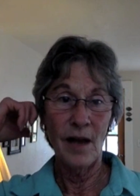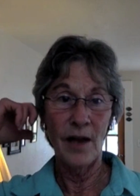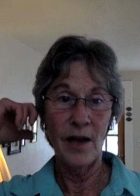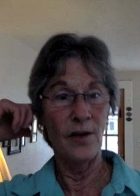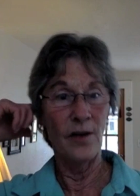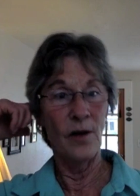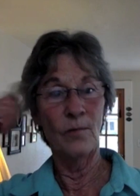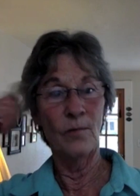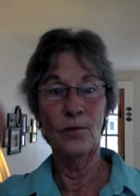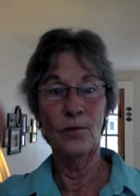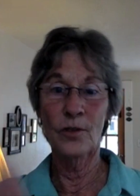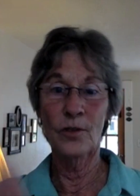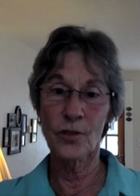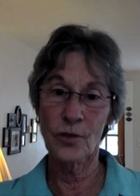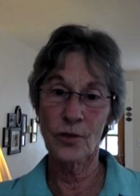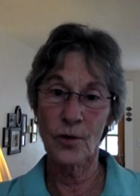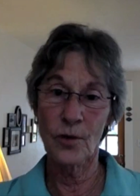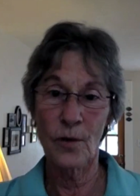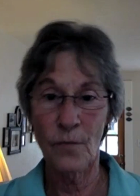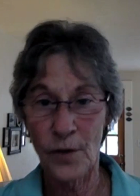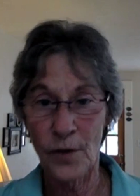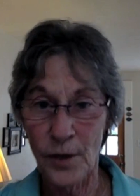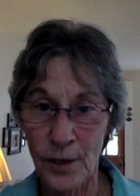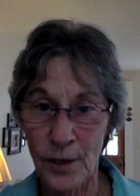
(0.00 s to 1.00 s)
I don't
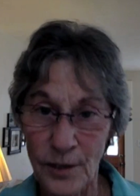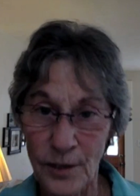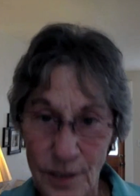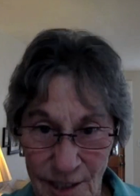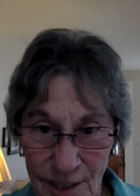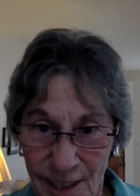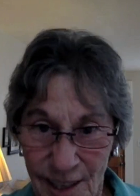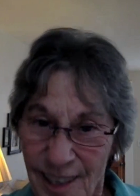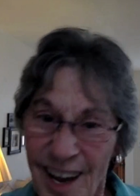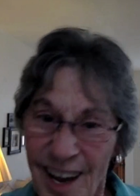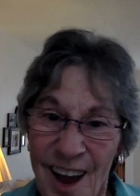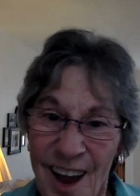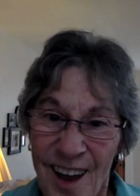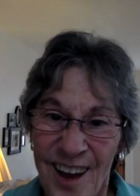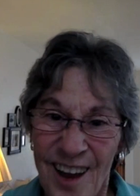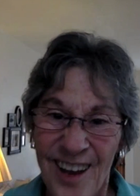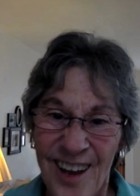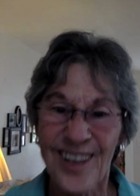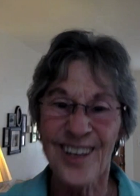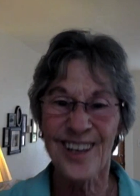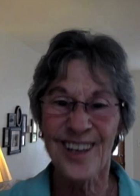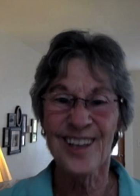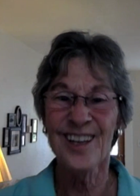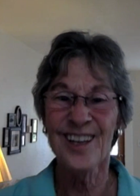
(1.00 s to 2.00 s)
deserve it, and
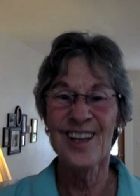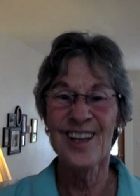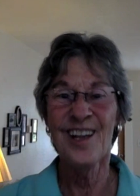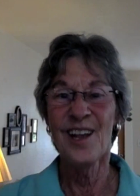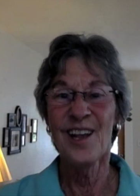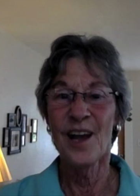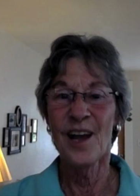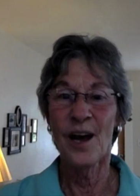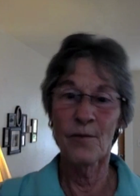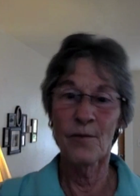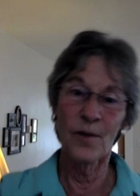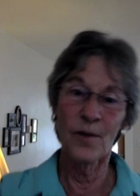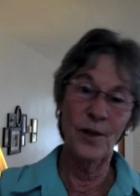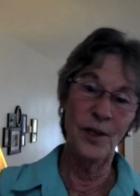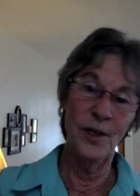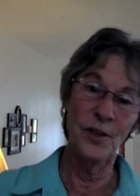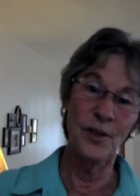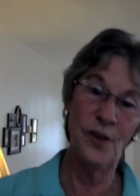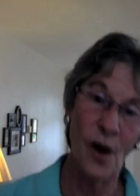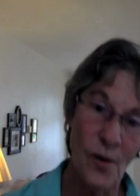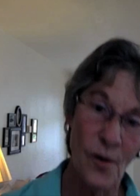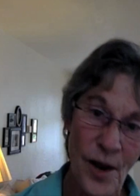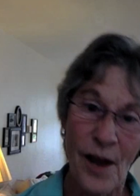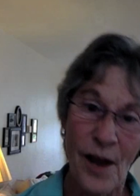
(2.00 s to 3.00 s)
I
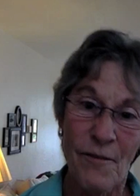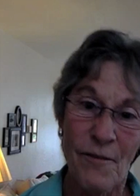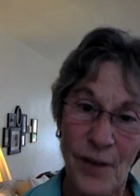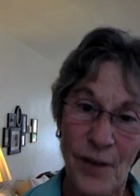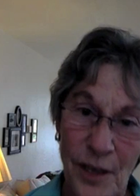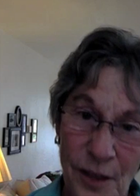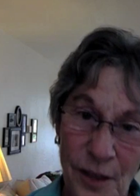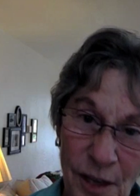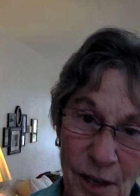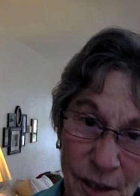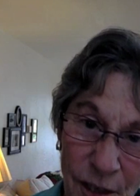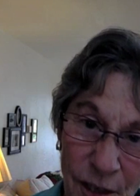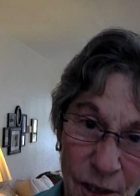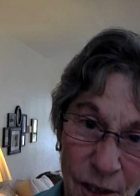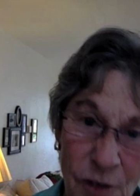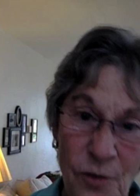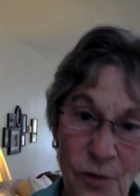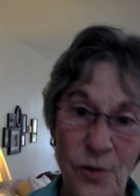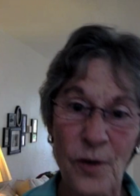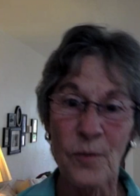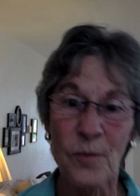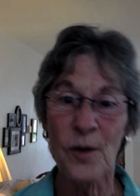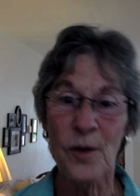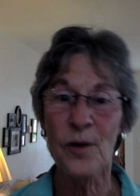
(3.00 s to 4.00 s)
really don't have anything to
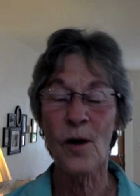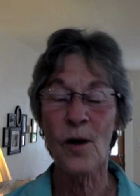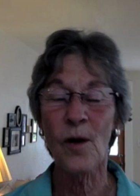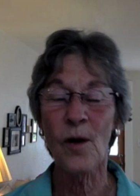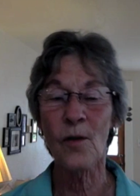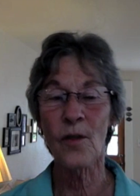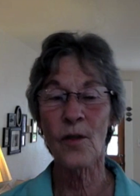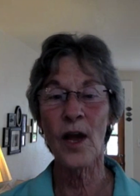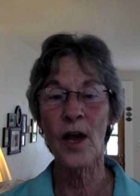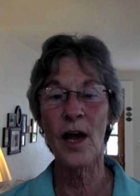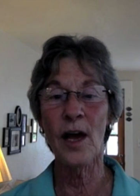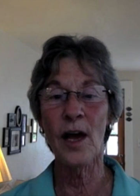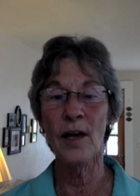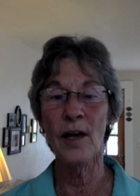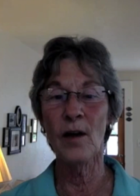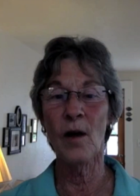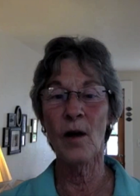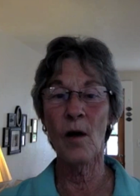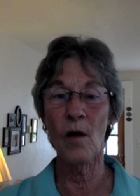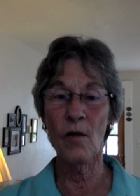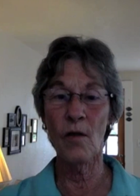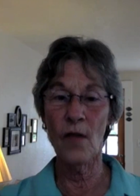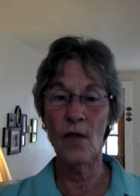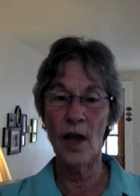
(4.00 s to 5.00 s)
contribute, all
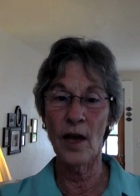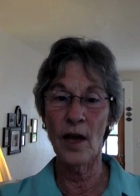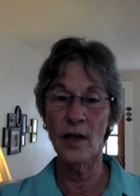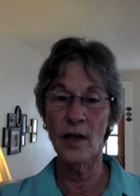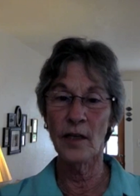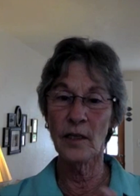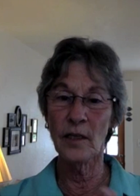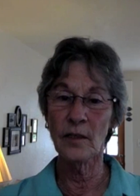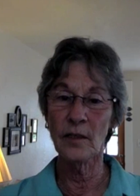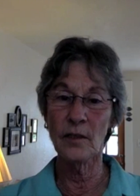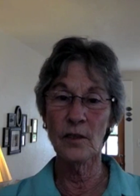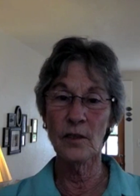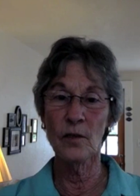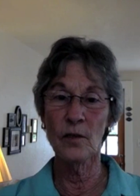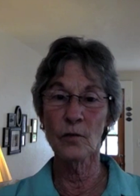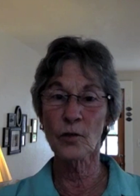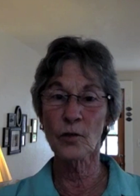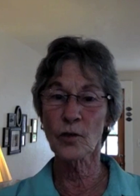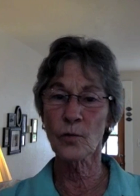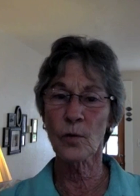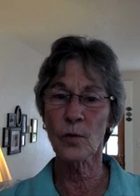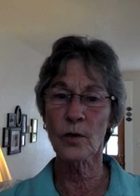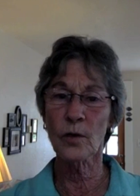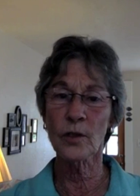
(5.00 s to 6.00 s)
that, you
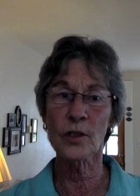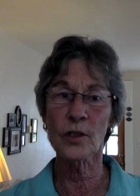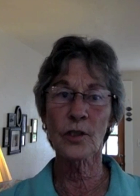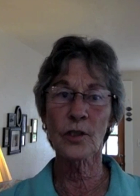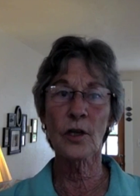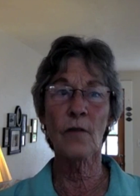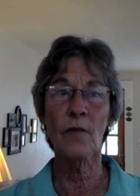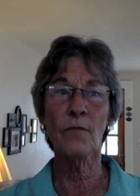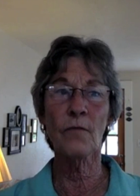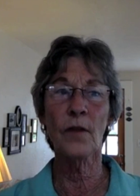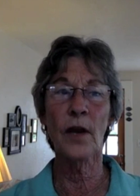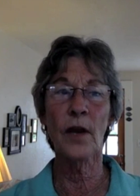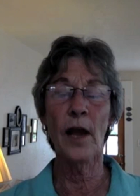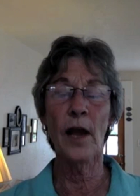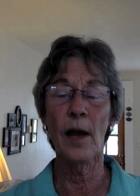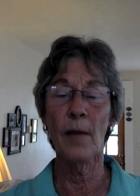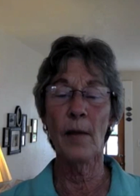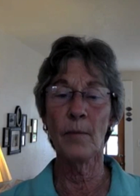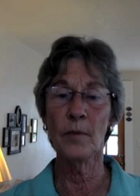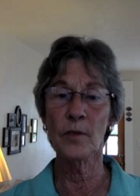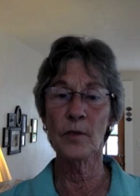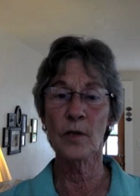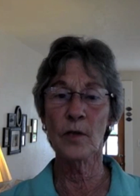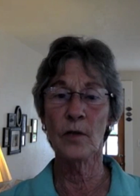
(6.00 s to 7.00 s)
know, sort of stuff that
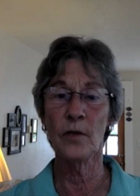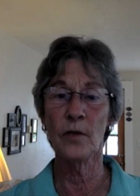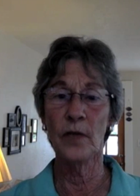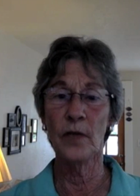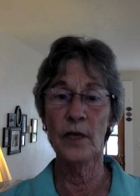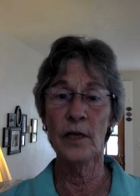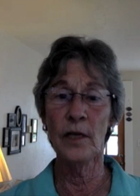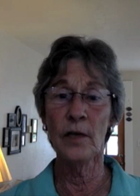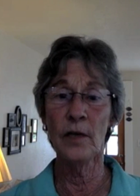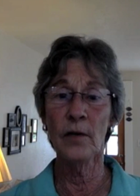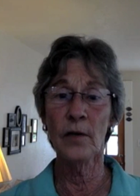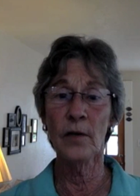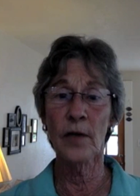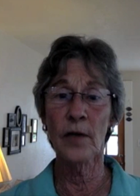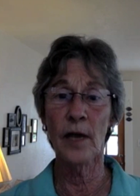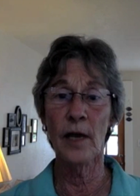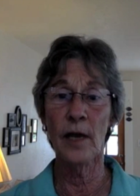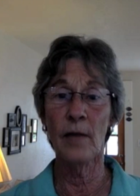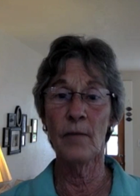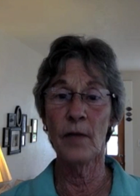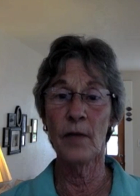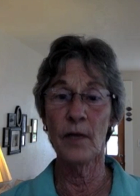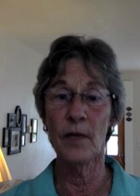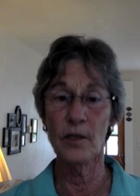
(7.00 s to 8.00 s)
happens on the inner
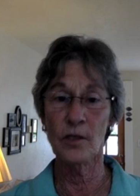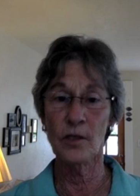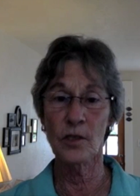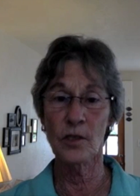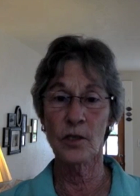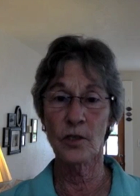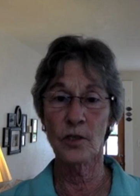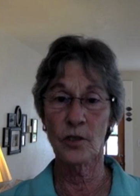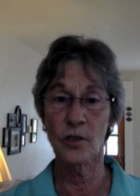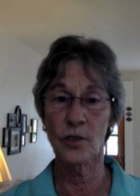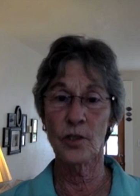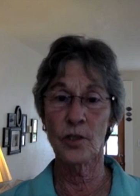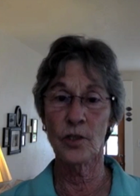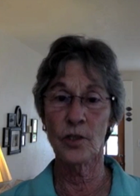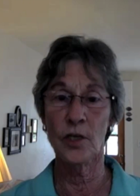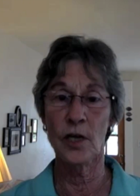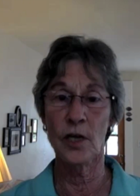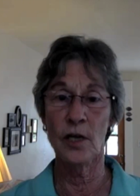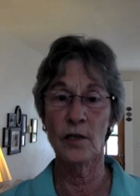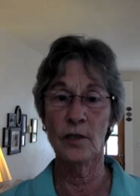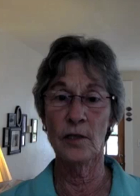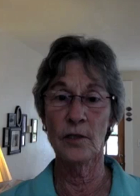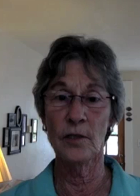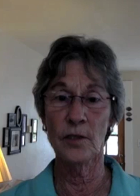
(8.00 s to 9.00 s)
game, that's such
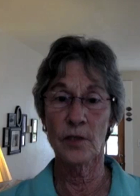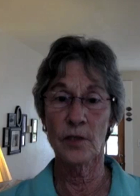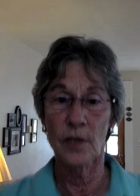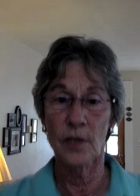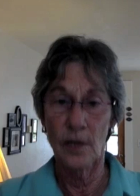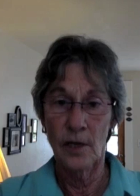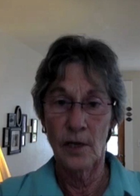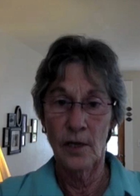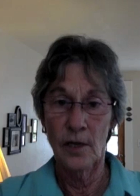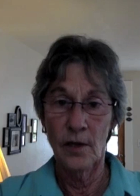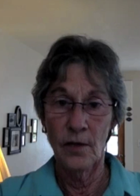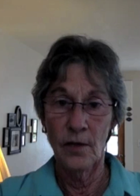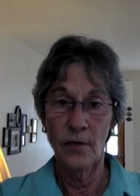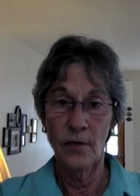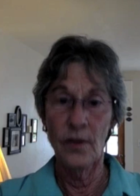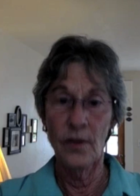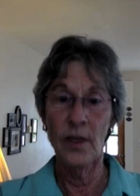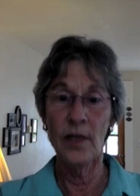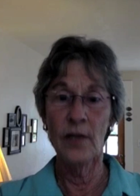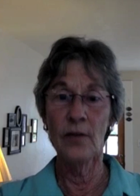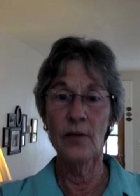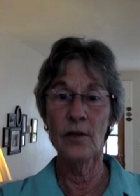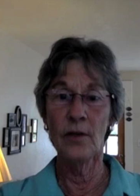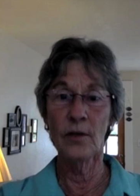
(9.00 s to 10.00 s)
challenge.
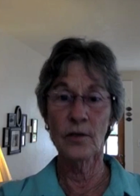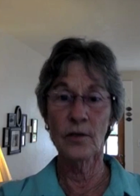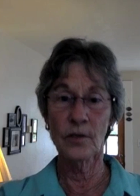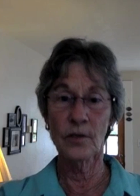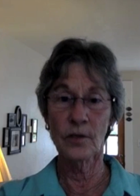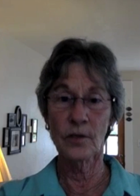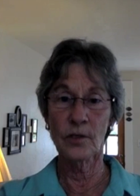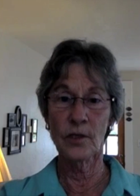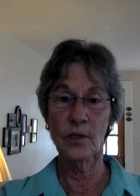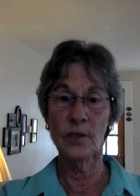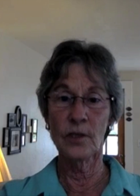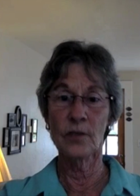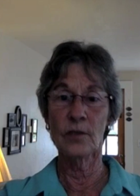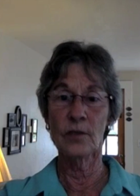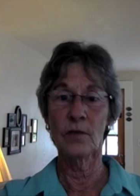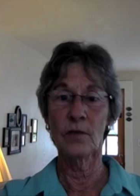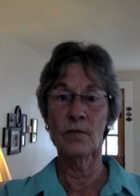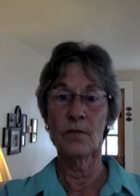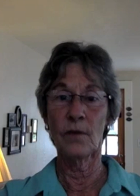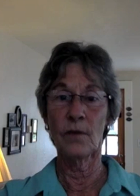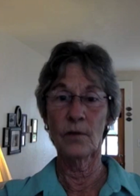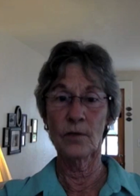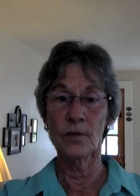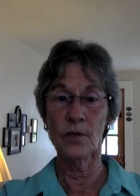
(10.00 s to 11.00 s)
Then there's a sense
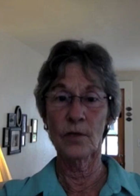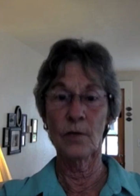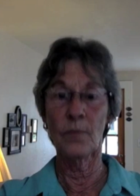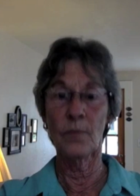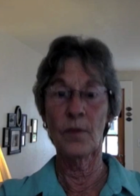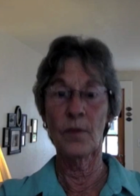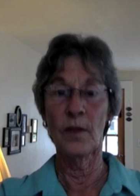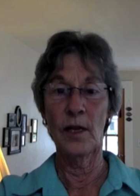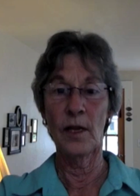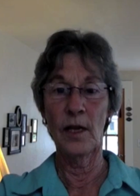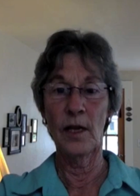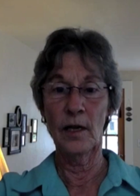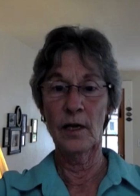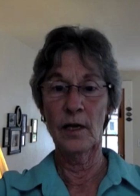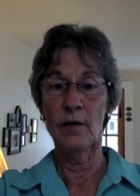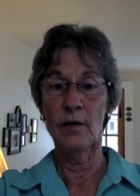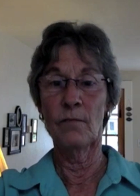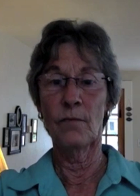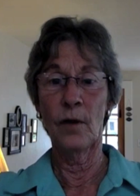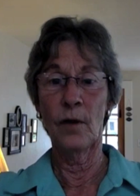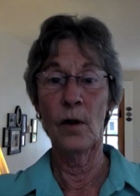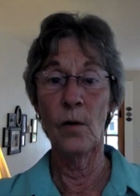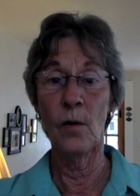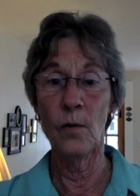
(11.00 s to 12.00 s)
of there's something that can
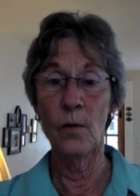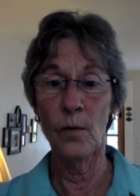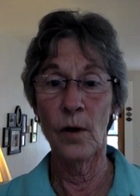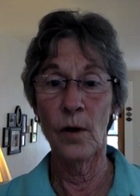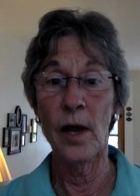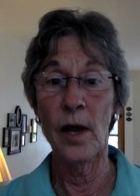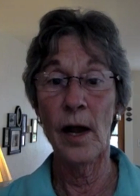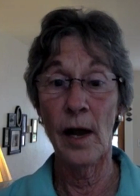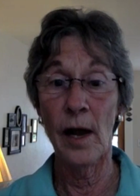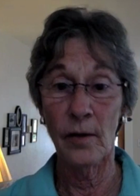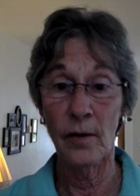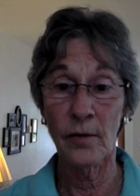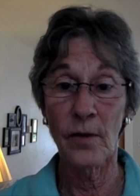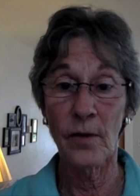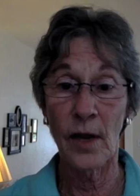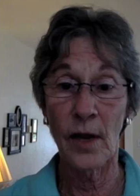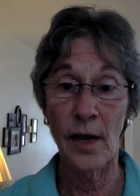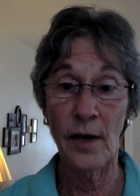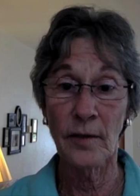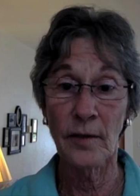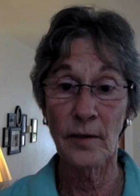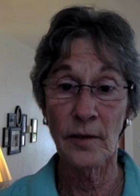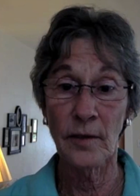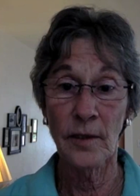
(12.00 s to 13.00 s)
flow out
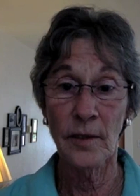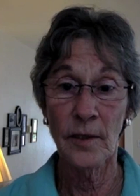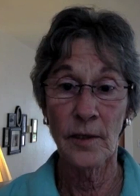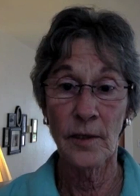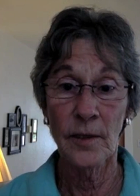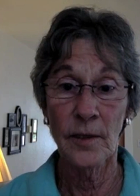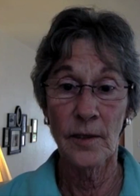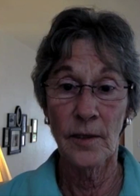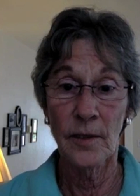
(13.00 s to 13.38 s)
of that.